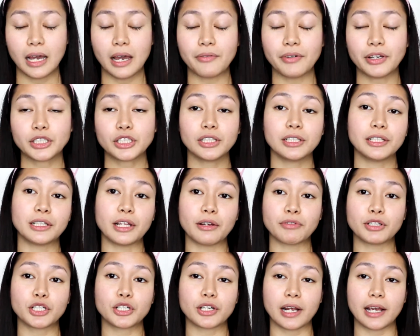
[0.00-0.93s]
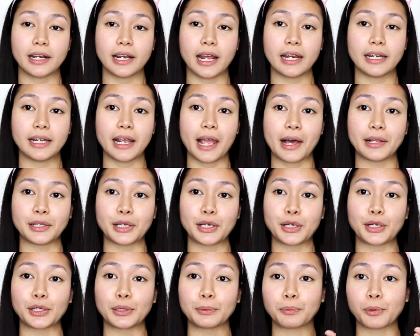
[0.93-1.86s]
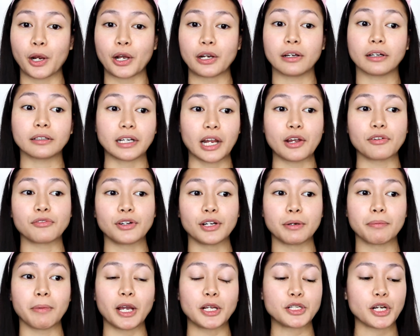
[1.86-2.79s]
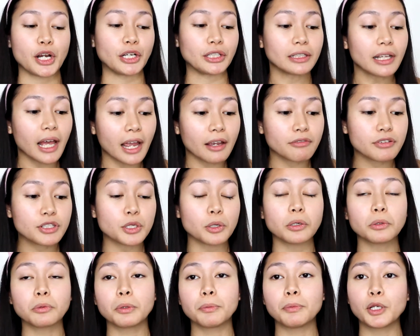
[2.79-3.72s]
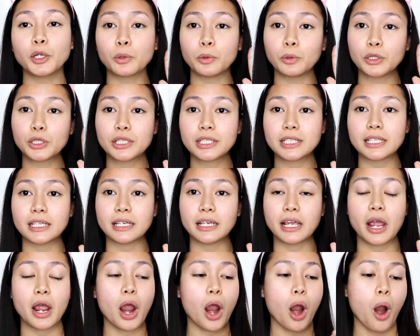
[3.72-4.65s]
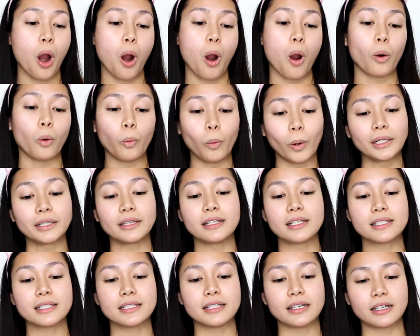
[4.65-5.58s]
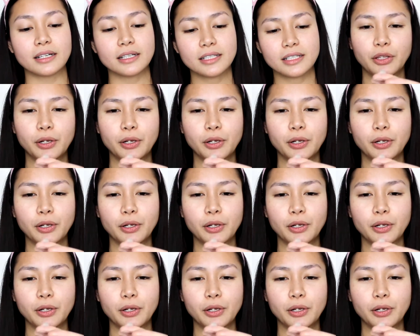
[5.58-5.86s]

I've actually never tried any LA Girl product ever in my entire life, so it would be cool to see what this does.